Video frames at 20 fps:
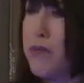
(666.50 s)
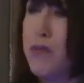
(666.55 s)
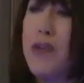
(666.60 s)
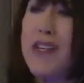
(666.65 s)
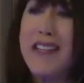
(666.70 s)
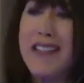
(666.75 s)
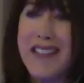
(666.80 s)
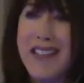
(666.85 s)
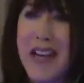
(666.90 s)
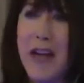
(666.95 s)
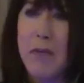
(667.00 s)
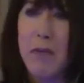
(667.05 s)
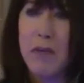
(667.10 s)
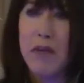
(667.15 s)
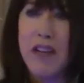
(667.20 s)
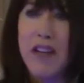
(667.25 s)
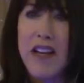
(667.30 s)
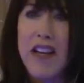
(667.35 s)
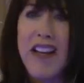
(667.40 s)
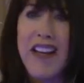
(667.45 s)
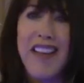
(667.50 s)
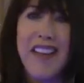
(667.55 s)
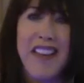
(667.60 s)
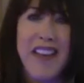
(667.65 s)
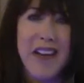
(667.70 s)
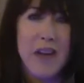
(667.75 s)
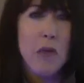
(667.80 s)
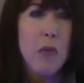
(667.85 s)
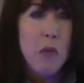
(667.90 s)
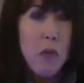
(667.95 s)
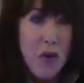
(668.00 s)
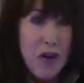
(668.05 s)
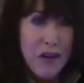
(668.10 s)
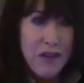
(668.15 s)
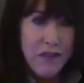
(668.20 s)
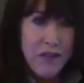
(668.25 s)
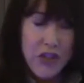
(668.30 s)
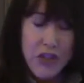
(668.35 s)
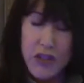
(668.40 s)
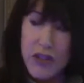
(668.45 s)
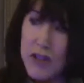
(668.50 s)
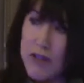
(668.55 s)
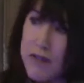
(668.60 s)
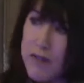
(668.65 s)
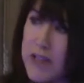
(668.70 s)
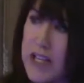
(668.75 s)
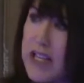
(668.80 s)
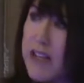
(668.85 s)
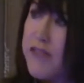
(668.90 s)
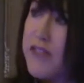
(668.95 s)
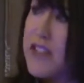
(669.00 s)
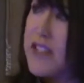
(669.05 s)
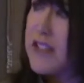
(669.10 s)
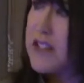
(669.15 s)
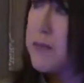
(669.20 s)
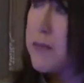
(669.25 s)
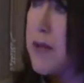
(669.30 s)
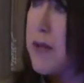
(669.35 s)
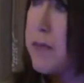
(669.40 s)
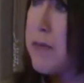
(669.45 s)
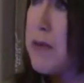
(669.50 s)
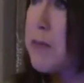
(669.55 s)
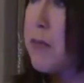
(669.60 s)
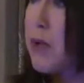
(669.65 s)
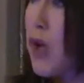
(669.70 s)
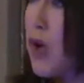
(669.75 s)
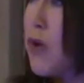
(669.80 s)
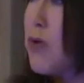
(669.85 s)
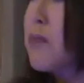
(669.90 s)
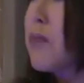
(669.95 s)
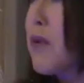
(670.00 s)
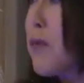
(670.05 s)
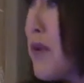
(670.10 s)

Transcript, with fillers: we accept that one of your evenings may be blown, but